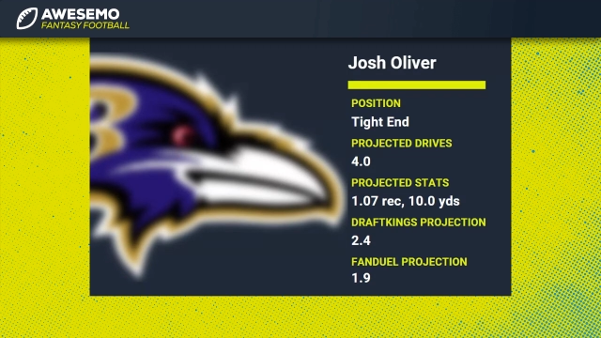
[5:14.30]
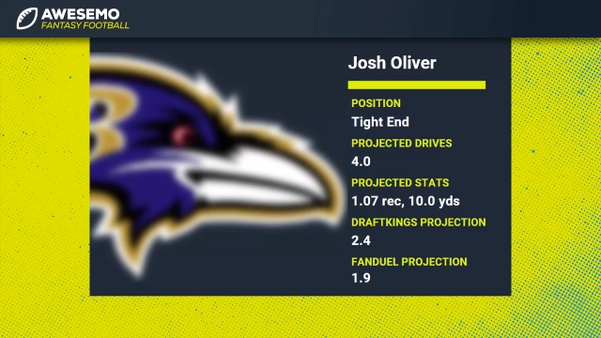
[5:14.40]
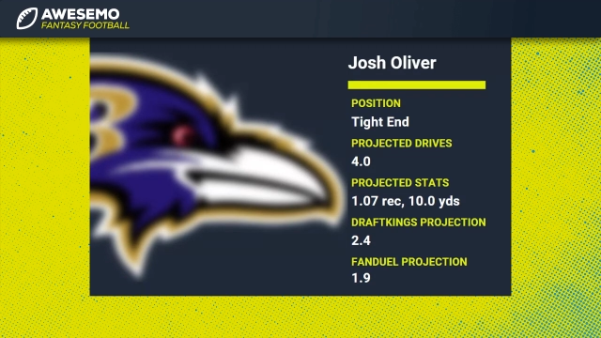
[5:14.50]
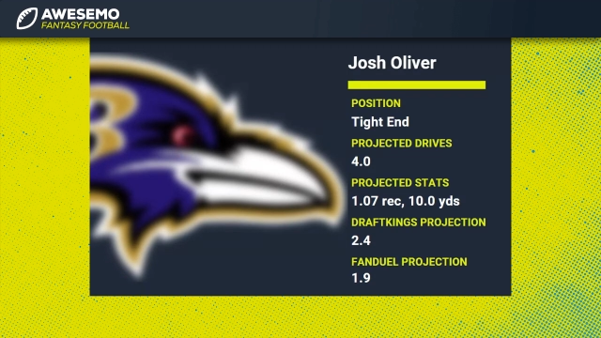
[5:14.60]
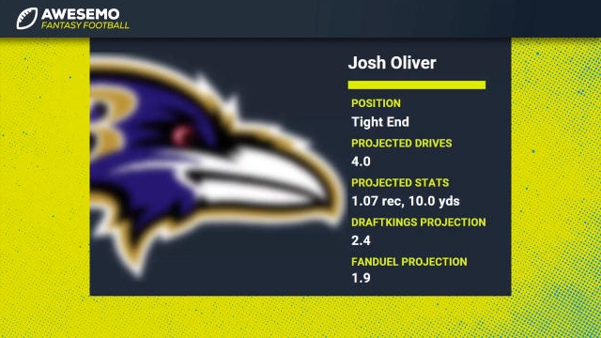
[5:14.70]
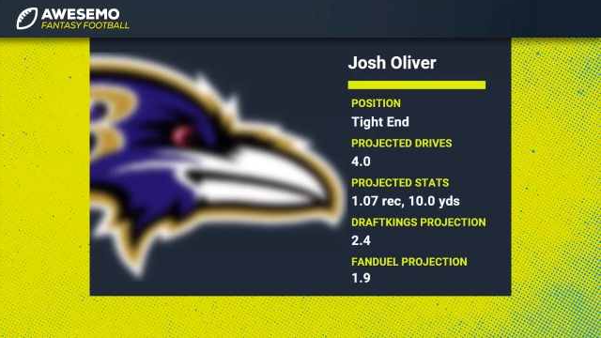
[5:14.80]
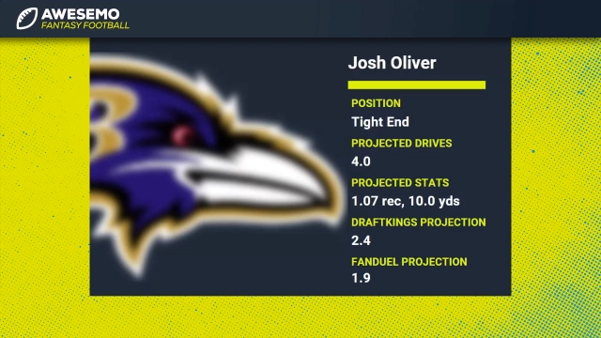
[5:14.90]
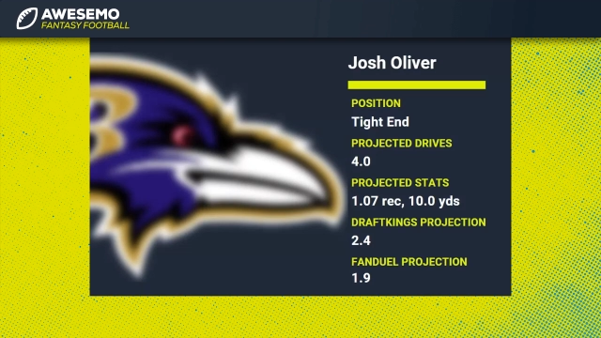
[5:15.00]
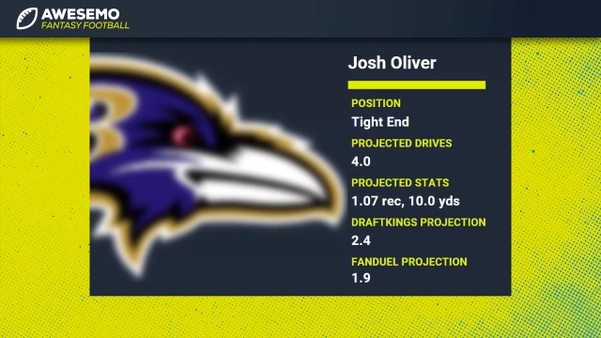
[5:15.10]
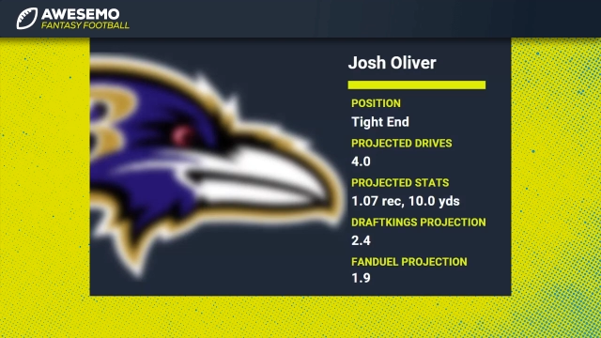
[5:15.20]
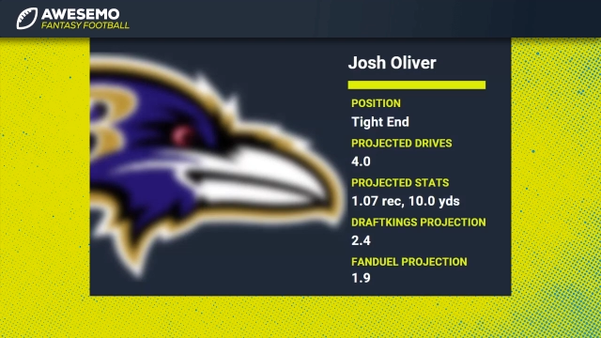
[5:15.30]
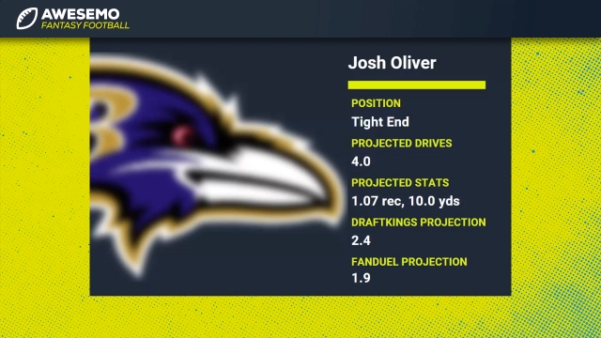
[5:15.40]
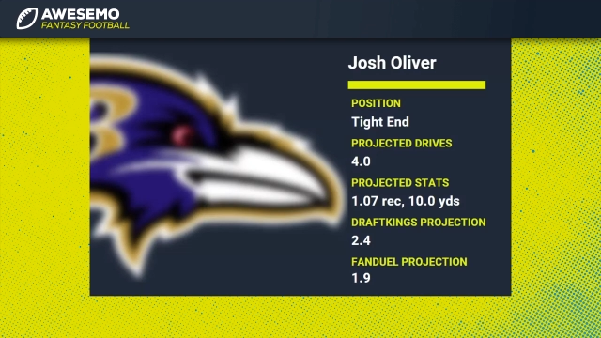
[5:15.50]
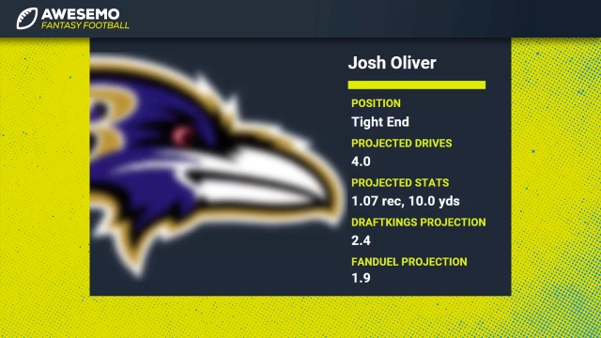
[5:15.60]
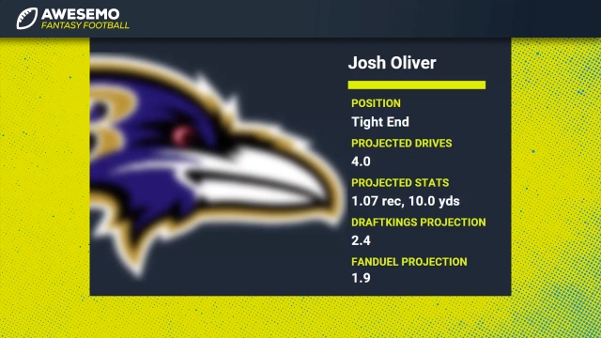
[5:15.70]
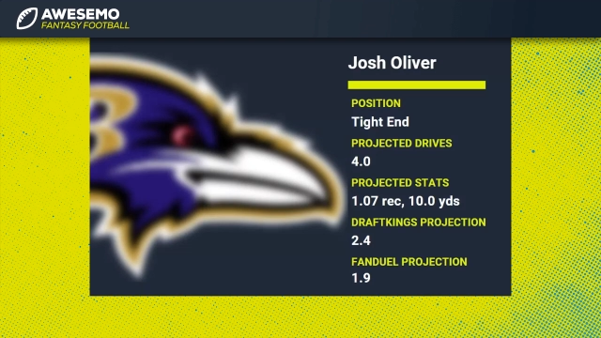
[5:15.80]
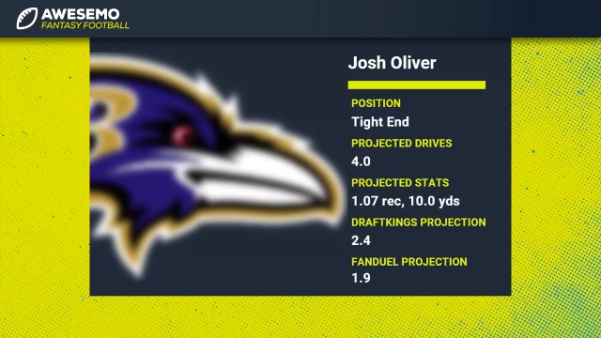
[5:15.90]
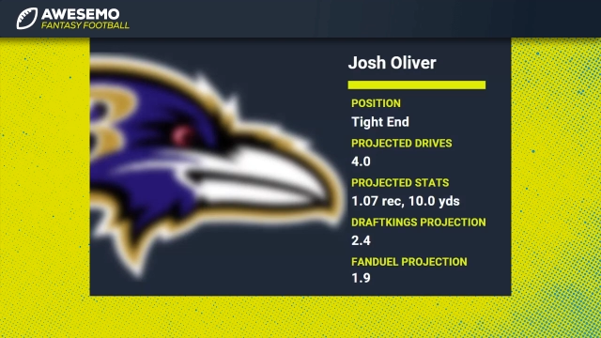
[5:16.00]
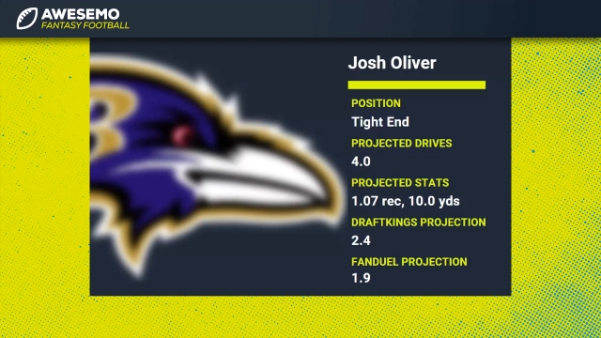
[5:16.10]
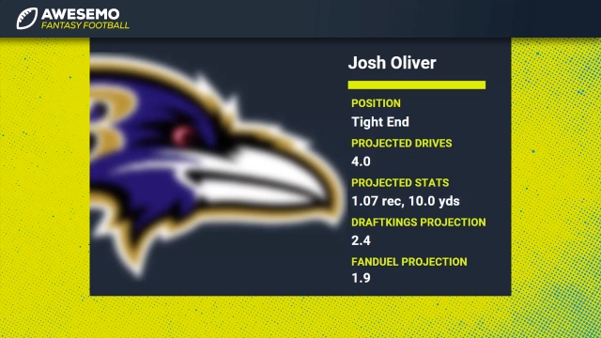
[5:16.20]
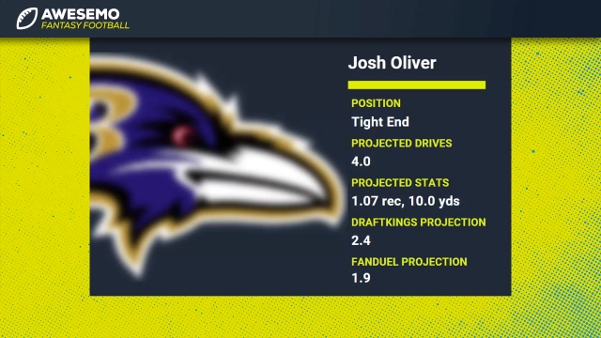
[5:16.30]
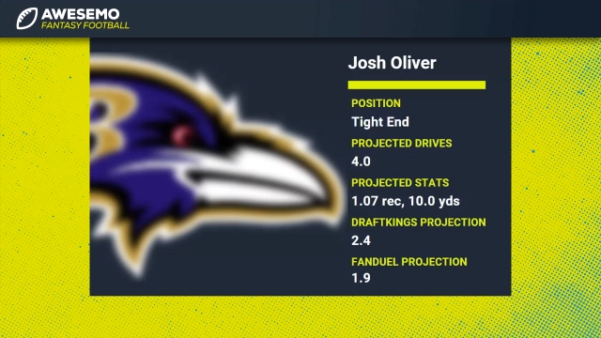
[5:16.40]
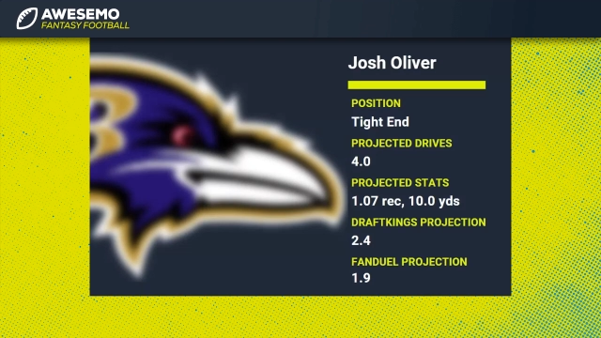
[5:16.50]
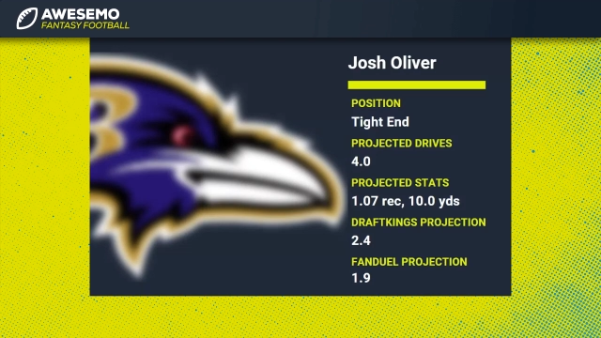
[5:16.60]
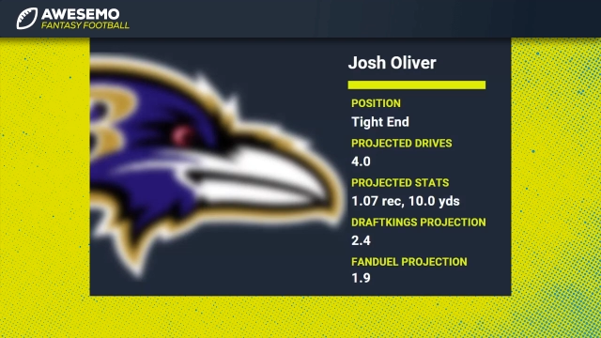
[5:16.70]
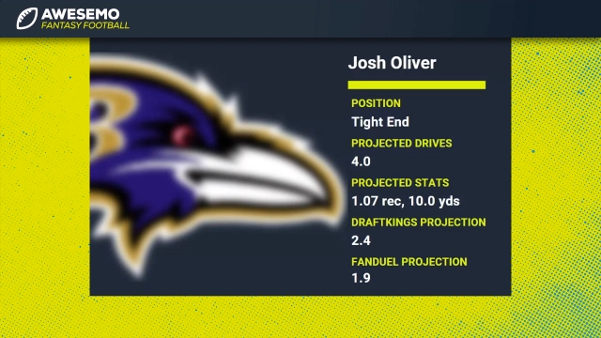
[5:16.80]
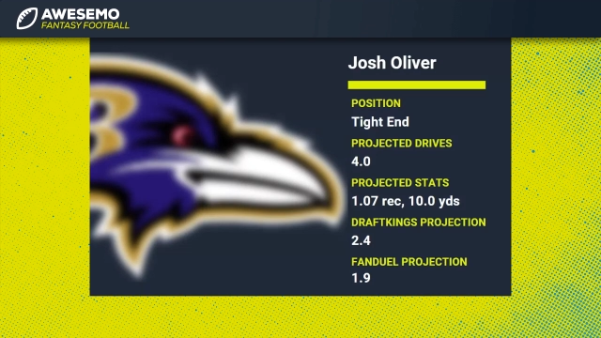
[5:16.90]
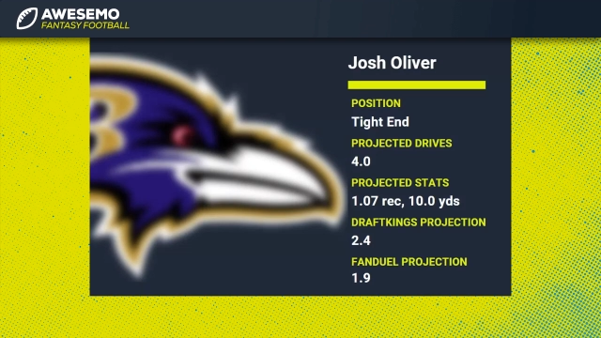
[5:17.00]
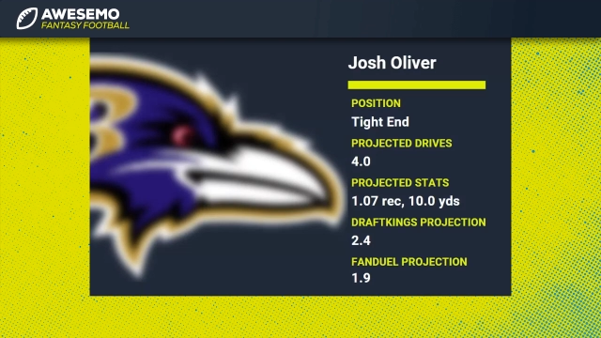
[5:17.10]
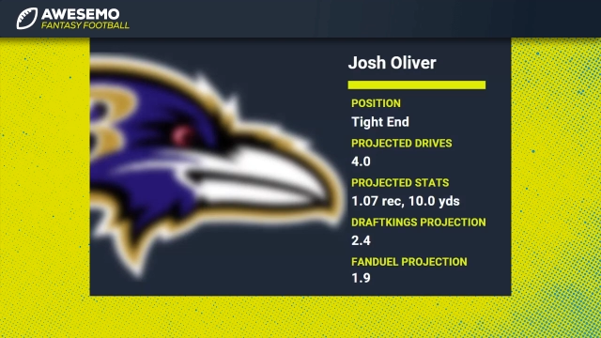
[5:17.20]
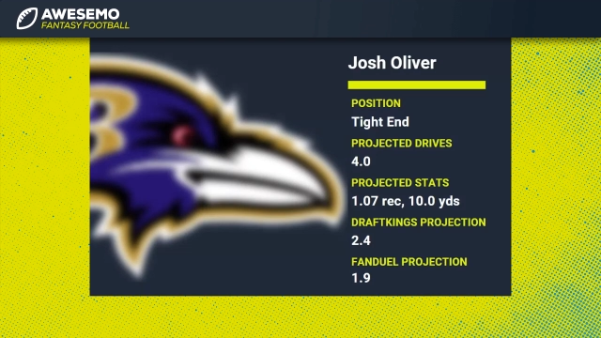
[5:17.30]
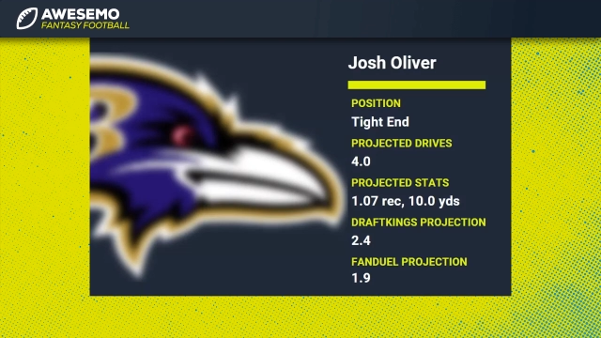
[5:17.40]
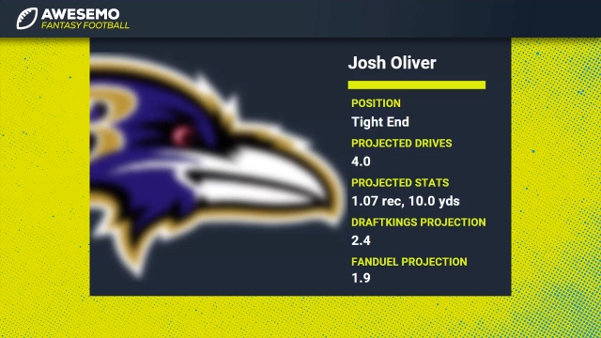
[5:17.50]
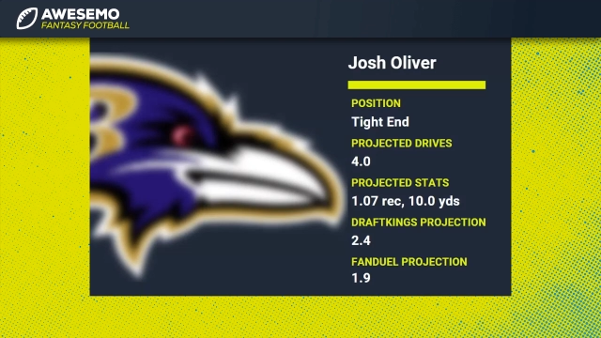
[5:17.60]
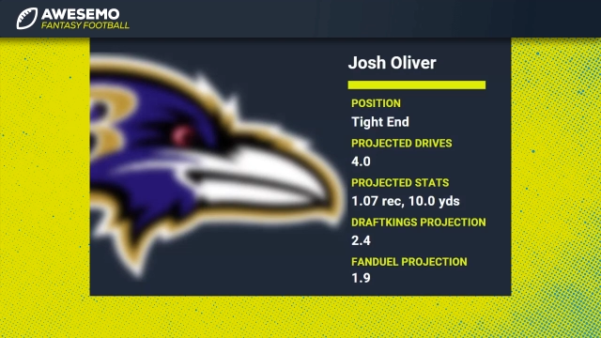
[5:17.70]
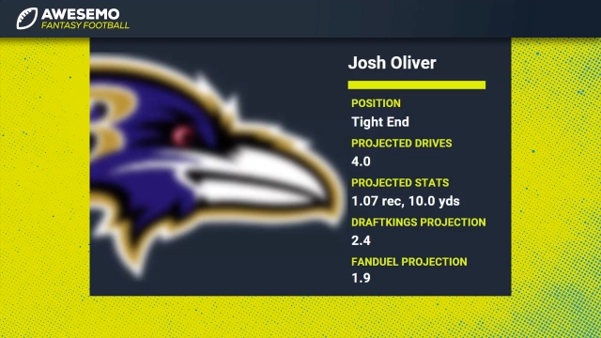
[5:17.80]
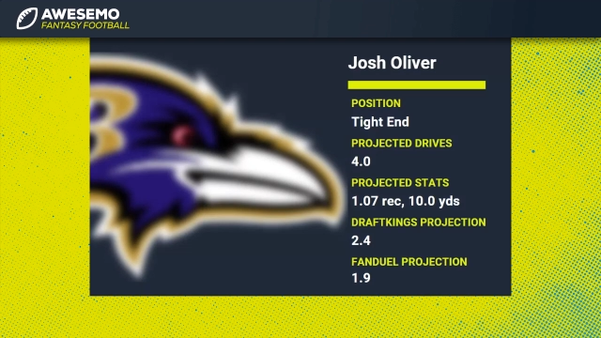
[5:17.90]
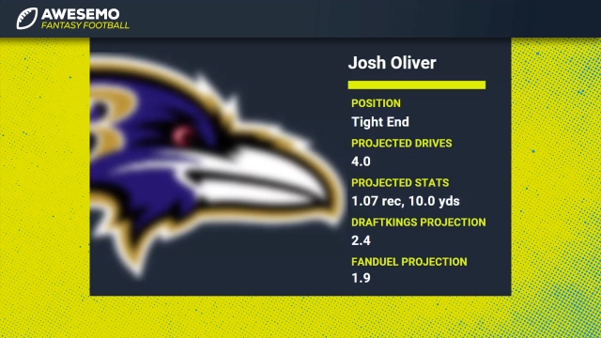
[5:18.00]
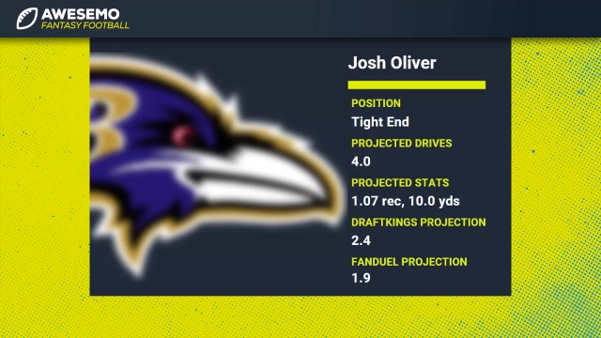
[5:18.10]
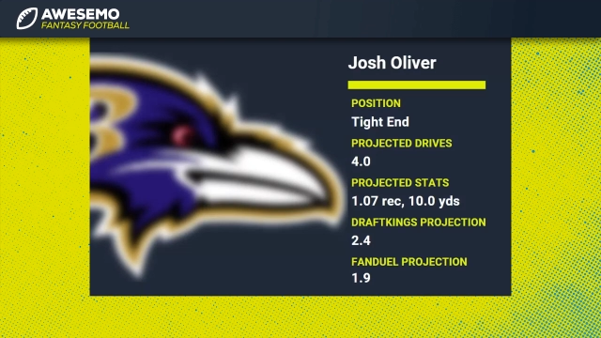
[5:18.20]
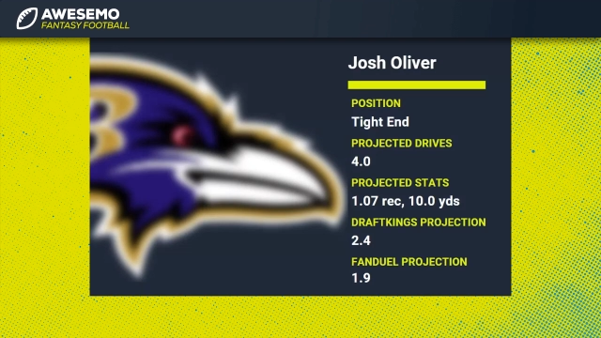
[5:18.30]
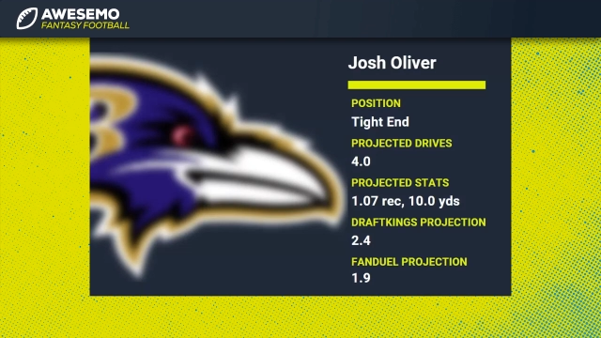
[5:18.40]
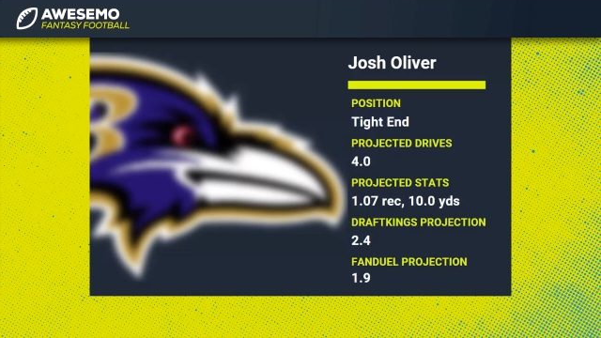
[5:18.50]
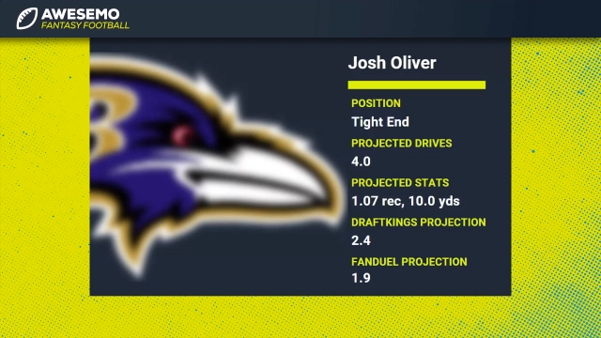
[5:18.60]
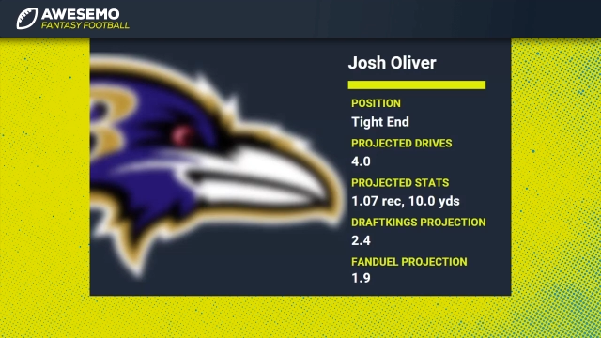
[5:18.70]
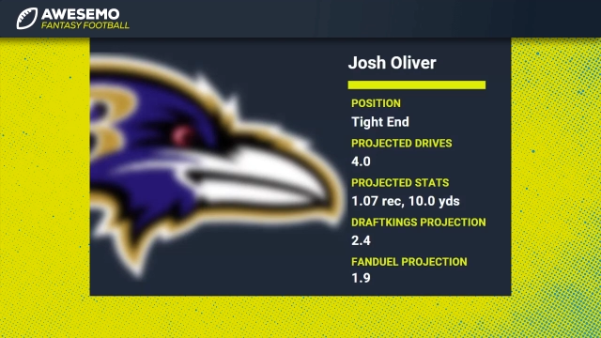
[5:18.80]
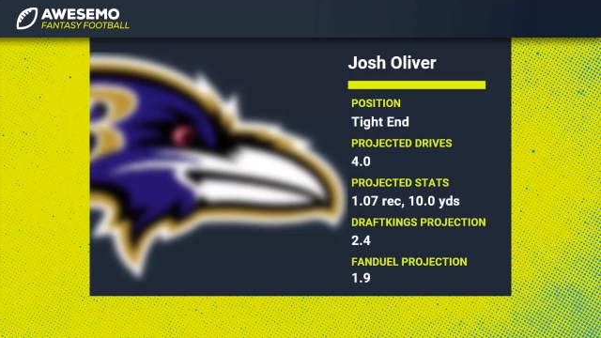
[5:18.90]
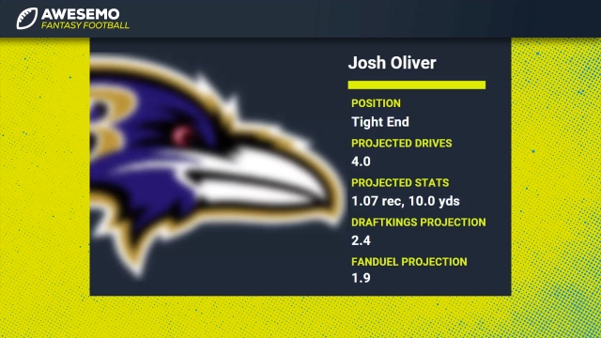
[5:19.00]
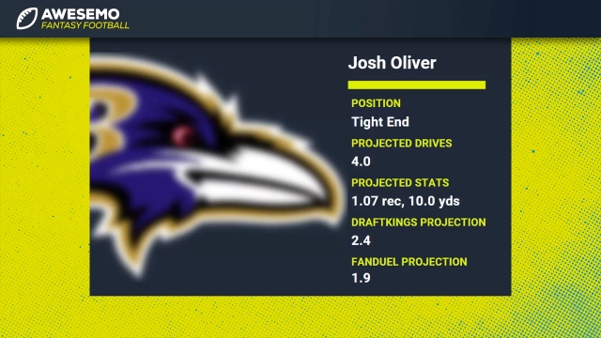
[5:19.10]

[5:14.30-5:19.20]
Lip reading: No face is visible, so there are no lips to read.